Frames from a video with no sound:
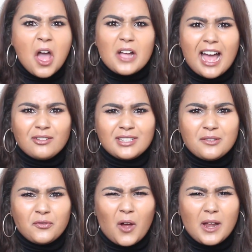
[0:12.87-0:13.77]

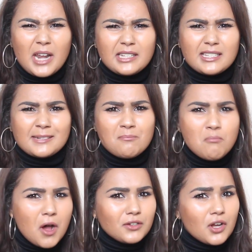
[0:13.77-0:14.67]
Accounting and finance is a
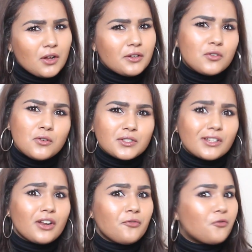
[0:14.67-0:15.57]
much harder course
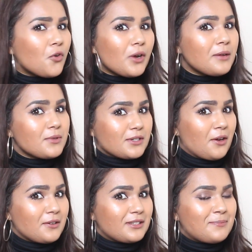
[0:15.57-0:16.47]
than I thought it was
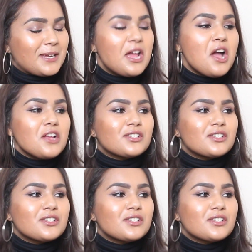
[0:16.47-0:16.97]
going to be.